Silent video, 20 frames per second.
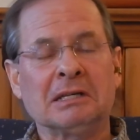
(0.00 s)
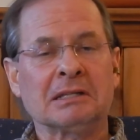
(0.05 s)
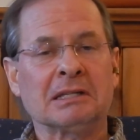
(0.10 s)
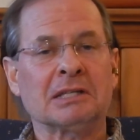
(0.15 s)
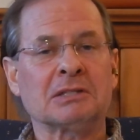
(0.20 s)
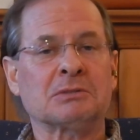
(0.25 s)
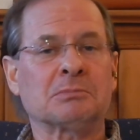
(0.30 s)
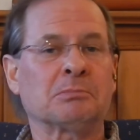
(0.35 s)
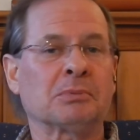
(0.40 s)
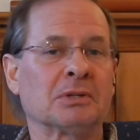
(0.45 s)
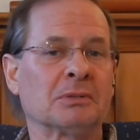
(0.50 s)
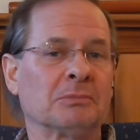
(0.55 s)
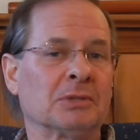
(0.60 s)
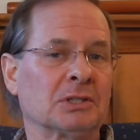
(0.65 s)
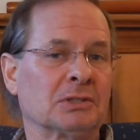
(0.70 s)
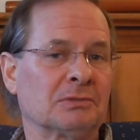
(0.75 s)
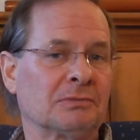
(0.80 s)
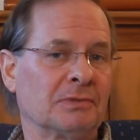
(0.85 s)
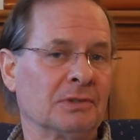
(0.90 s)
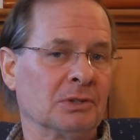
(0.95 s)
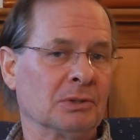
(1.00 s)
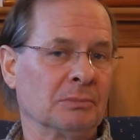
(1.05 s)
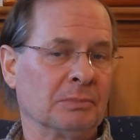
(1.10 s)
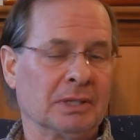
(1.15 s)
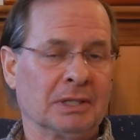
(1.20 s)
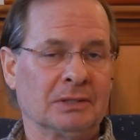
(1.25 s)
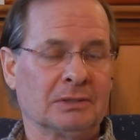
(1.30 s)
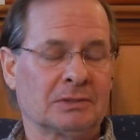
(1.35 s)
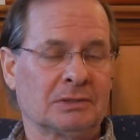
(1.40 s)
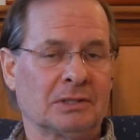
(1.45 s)
That's pretty much
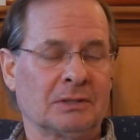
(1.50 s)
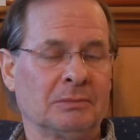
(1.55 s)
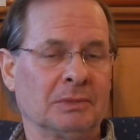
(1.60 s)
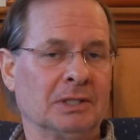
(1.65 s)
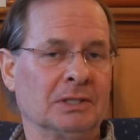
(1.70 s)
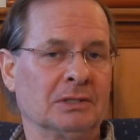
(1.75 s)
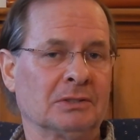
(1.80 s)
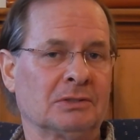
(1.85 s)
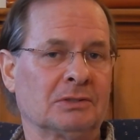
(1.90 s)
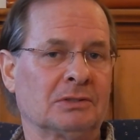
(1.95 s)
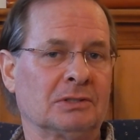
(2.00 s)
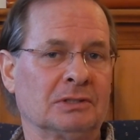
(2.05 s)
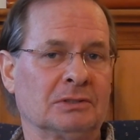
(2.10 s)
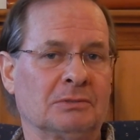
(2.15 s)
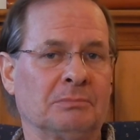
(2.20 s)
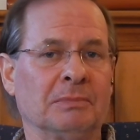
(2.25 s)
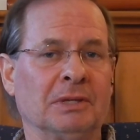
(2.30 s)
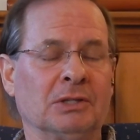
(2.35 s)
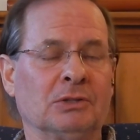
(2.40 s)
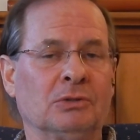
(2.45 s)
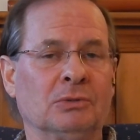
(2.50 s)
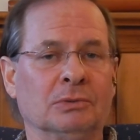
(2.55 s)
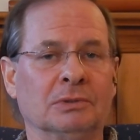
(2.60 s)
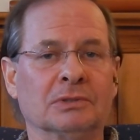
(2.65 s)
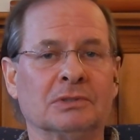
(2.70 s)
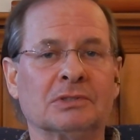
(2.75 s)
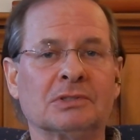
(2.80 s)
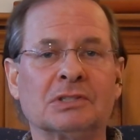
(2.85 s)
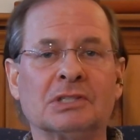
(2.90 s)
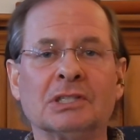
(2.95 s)
fear-based. I mean, it's meant to
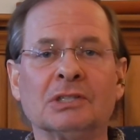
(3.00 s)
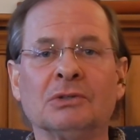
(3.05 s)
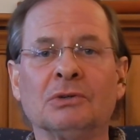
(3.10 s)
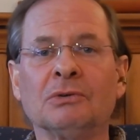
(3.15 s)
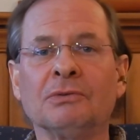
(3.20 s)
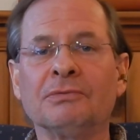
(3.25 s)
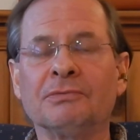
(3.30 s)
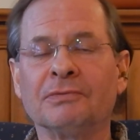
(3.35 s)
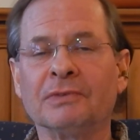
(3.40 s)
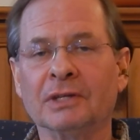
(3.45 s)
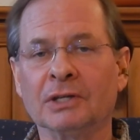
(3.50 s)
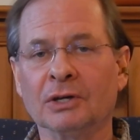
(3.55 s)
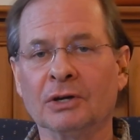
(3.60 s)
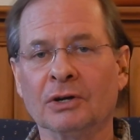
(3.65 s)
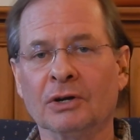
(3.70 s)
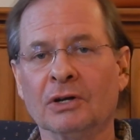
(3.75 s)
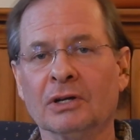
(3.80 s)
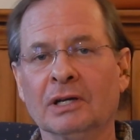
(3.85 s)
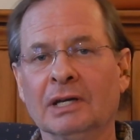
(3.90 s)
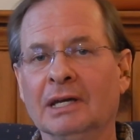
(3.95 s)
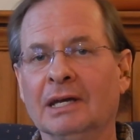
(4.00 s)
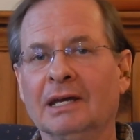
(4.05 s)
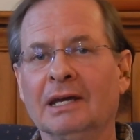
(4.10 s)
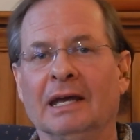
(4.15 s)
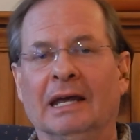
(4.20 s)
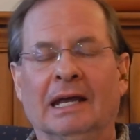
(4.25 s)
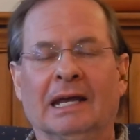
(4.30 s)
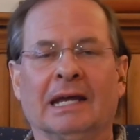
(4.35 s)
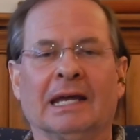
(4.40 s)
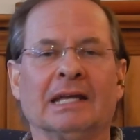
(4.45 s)
instill fear.
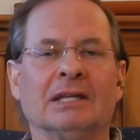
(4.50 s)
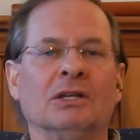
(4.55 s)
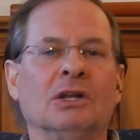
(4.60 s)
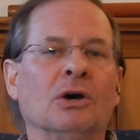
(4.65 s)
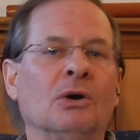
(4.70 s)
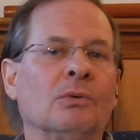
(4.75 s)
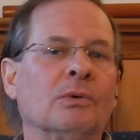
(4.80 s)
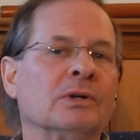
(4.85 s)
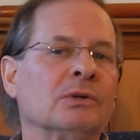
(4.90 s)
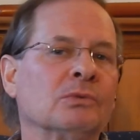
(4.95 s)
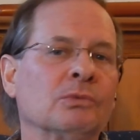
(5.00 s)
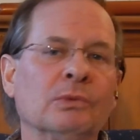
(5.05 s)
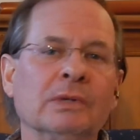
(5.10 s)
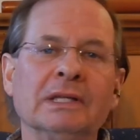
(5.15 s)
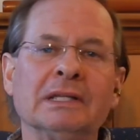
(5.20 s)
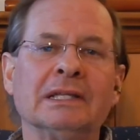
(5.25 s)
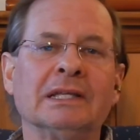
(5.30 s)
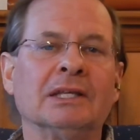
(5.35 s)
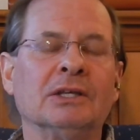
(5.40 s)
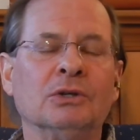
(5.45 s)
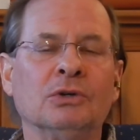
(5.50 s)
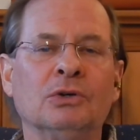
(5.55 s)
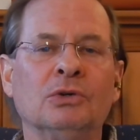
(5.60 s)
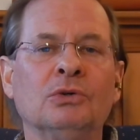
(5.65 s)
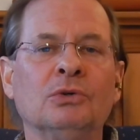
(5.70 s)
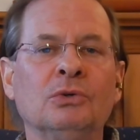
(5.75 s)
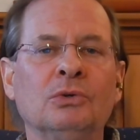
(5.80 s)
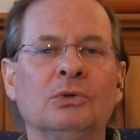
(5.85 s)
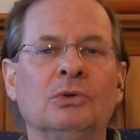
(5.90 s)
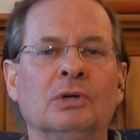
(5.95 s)
And no one really
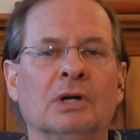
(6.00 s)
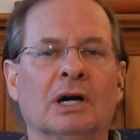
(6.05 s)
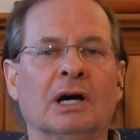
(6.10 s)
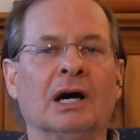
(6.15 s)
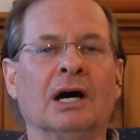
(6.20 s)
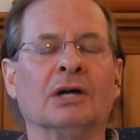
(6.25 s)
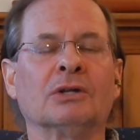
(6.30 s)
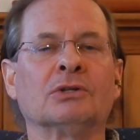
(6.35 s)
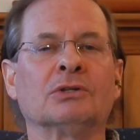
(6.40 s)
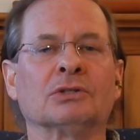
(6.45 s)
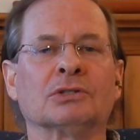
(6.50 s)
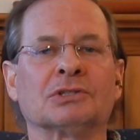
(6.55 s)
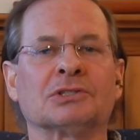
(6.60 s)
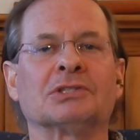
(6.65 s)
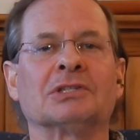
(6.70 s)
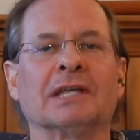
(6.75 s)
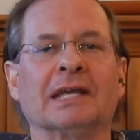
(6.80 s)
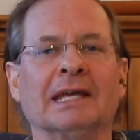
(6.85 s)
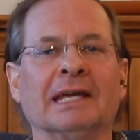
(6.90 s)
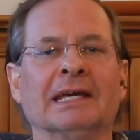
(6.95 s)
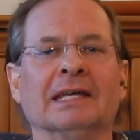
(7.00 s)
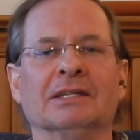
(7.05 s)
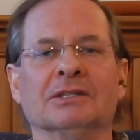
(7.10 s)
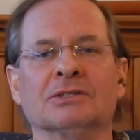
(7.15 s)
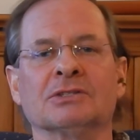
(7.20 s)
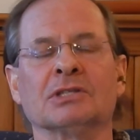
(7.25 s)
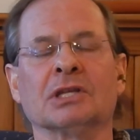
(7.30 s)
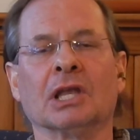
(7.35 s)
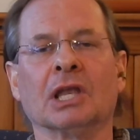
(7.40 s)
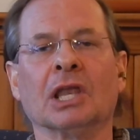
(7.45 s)
who
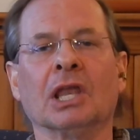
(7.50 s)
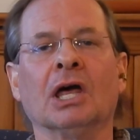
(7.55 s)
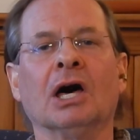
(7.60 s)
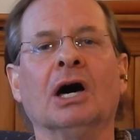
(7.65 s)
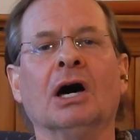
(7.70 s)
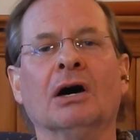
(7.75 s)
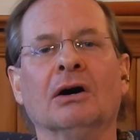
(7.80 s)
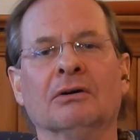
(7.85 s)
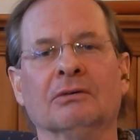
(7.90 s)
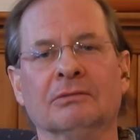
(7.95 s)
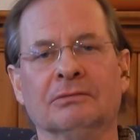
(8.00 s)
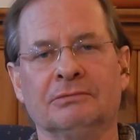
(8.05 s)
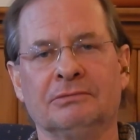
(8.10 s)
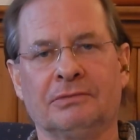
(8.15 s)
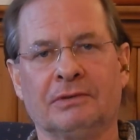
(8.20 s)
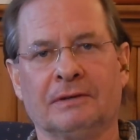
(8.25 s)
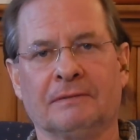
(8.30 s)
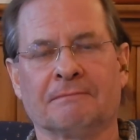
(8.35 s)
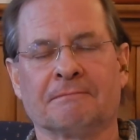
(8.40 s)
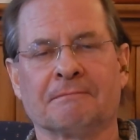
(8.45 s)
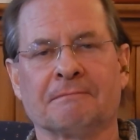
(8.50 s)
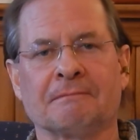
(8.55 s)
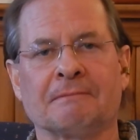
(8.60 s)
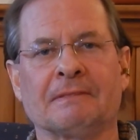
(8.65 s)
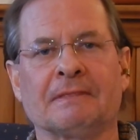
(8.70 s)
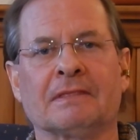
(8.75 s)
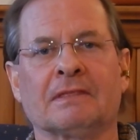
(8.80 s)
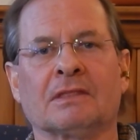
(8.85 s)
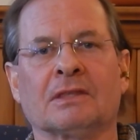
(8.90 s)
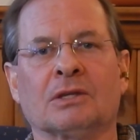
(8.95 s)
understands love,
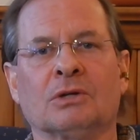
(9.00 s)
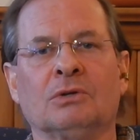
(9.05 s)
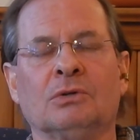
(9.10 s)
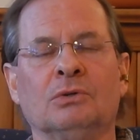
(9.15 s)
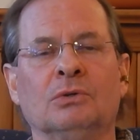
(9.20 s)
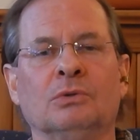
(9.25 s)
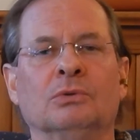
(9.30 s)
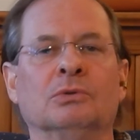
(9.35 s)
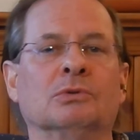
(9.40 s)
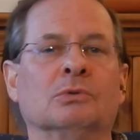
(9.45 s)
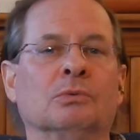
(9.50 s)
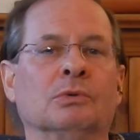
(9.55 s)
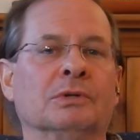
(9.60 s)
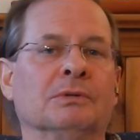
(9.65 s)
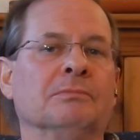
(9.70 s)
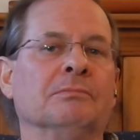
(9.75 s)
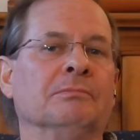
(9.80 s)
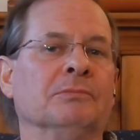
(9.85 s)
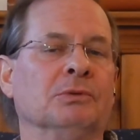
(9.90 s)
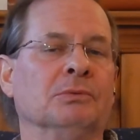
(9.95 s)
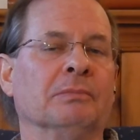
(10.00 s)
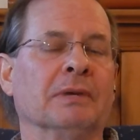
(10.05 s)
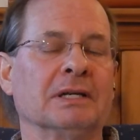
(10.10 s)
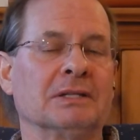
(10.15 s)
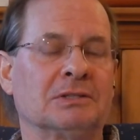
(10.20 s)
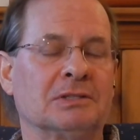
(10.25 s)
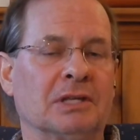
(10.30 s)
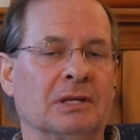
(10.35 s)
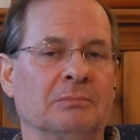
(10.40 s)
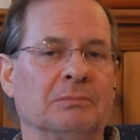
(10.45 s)
who would, you
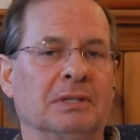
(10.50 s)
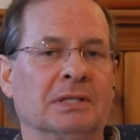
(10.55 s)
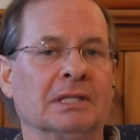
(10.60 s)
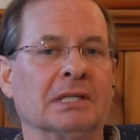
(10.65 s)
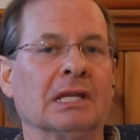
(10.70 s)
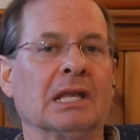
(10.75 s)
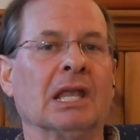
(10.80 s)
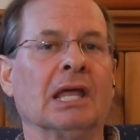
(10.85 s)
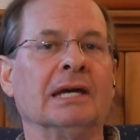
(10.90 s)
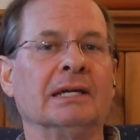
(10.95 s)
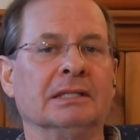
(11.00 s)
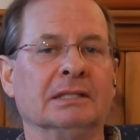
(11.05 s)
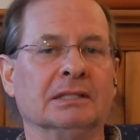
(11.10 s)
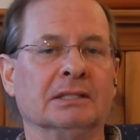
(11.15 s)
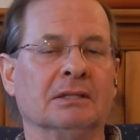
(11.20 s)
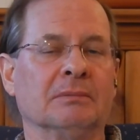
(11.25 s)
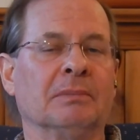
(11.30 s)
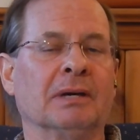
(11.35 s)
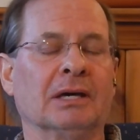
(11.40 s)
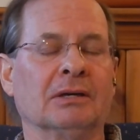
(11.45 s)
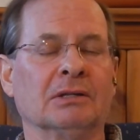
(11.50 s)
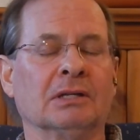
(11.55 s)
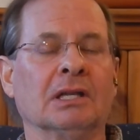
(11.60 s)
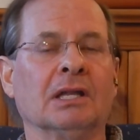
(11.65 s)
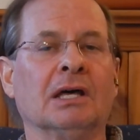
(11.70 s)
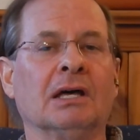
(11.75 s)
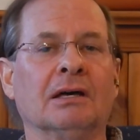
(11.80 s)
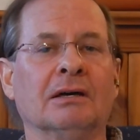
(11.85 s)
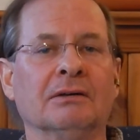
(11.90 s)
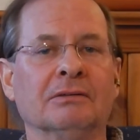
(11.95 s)
might say, be enlightened about
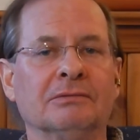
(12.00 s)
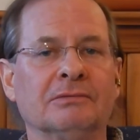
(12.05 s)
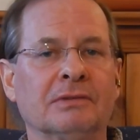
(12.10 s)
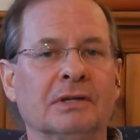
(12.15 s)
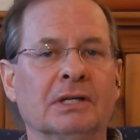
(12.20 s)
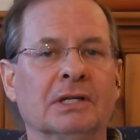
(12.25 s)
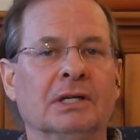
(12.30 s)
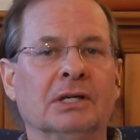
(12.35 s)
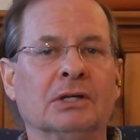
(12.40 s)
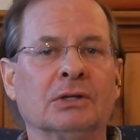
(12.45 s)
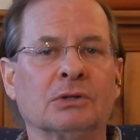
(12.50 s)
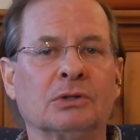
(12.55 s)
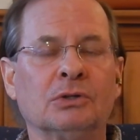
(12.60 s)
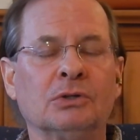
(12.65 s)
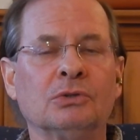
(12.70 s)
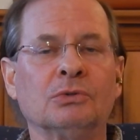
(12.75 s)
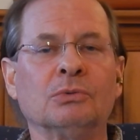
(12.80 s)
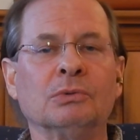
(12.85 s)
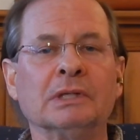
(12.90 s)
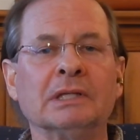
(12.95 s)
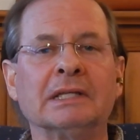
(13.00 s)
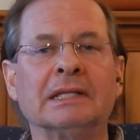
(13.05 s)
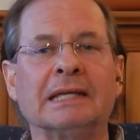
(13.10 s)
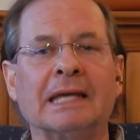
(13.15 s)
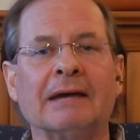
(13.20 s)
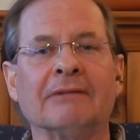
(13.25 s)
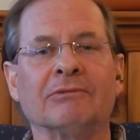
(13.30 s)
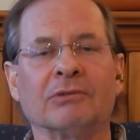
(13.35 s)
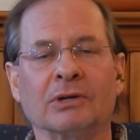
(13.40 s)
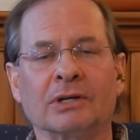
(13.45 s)
love, could really
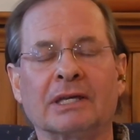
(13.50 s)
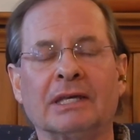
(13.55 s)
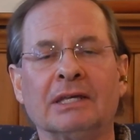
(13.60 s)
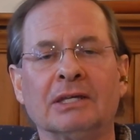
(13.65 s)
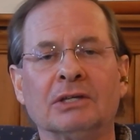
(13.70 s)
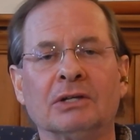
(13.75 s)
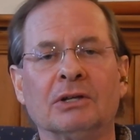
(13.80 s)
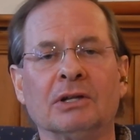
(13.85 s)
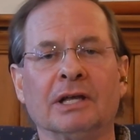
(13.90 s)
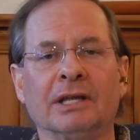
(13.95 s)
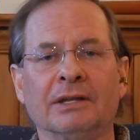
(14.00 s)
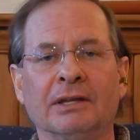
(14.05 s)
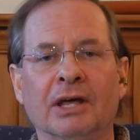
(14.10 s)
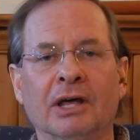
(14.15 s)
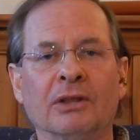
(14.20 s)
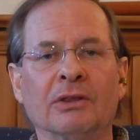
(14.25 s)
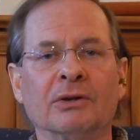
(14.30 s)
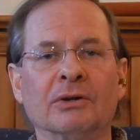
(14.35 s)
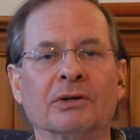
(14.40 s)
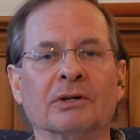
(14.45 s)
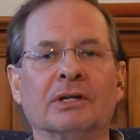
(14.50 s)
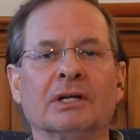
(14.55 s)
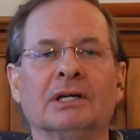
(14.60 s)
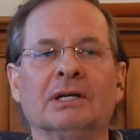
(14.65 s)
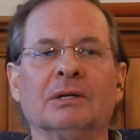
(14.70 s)
ever kill another